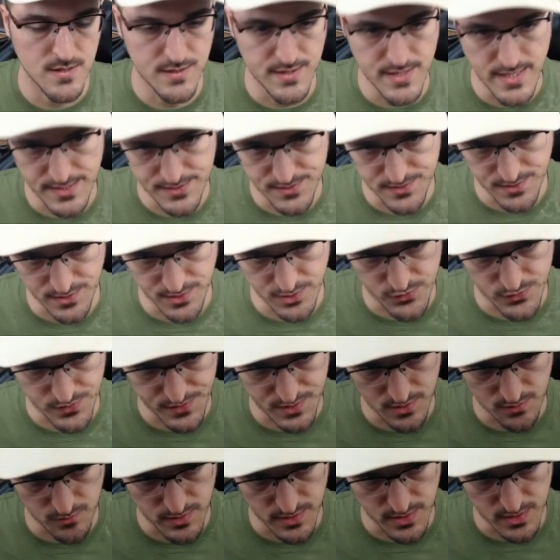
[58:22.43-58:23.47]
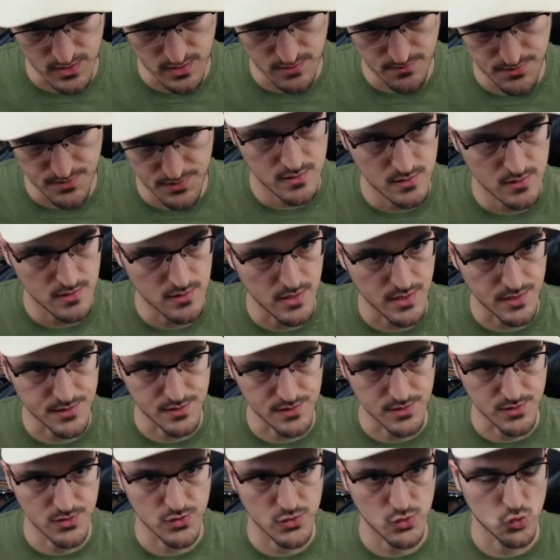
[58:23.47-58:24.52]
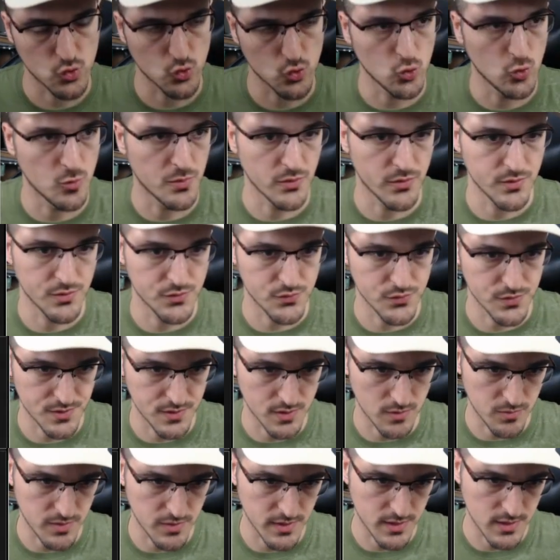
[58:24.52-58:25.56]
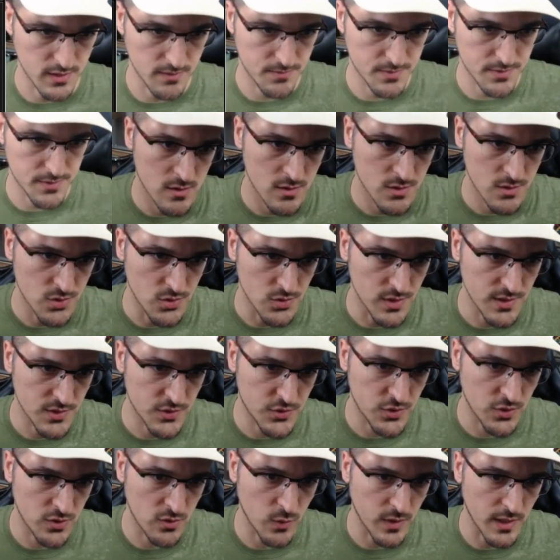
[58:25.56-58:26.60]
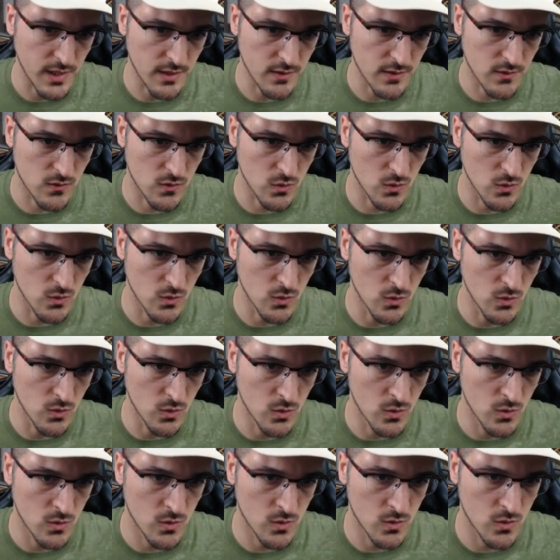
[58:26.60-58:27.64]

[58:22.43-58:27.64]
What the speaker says: That's an interesting pickup. That's a super interesting pickup. So this turn we get to...